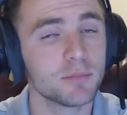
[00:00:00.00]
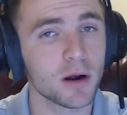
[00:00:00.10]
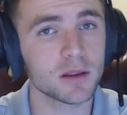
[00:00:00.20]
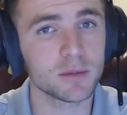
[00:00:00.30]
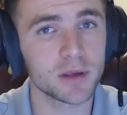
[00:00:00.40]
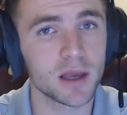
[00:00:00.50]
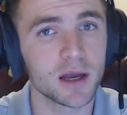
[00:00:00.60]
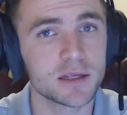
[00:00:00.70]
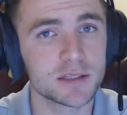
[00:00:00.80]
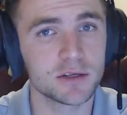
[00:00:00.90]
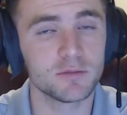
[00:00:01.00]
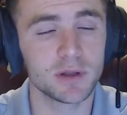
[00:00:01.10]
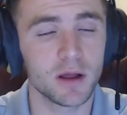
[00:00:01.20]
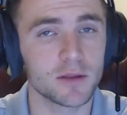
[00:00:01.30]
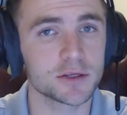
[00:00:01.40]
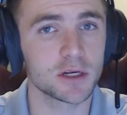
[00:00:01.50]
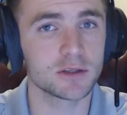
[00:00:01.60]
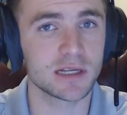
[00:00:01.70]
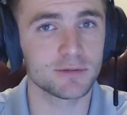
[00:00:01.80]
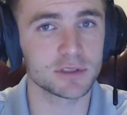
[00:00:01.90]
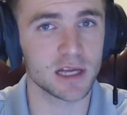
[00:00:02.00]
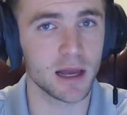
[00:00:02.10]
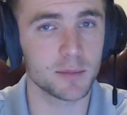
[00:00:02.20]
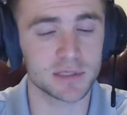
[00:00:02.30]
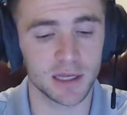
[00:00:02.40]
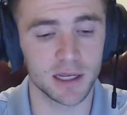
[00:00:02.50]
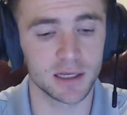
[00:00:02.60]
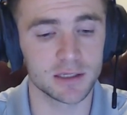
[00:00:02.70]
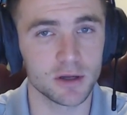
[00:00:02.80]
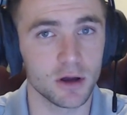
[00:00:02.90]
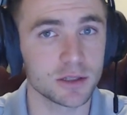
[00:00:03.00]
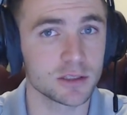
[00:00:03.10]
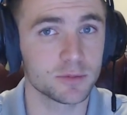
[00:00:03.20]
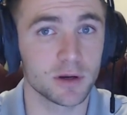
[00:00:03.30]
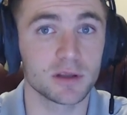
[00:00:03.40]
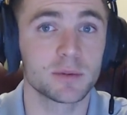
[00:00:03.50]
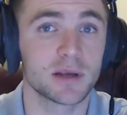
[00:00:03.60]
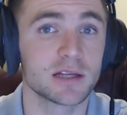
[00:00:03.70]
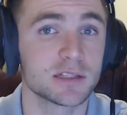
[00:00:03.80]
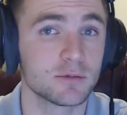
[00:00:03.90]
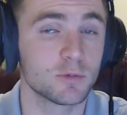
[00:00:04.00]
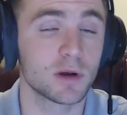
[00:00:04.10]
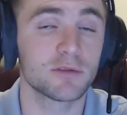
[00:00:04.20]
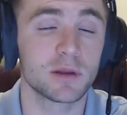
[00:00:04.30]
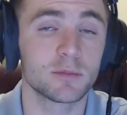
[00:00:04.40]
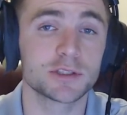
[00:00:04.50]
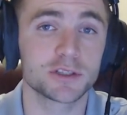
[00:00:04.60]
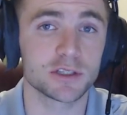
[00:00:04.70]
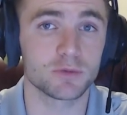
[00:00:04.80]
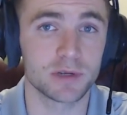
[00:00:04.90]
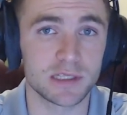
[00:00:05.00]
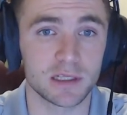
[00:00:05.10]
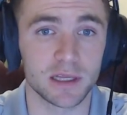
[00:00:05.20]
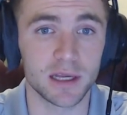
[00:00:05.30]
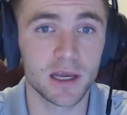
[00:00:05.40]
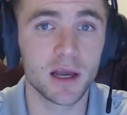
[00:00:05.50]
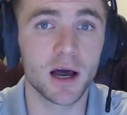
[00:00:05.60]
partly because you've been on the show several times and also partly because it, one of them was just recently.